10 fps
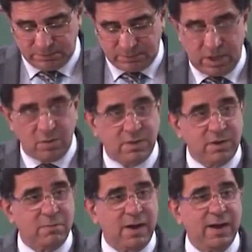
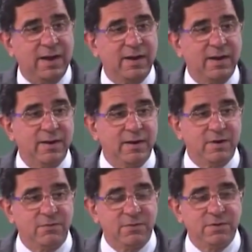surrounded by
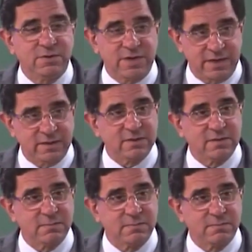different
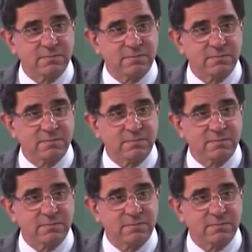states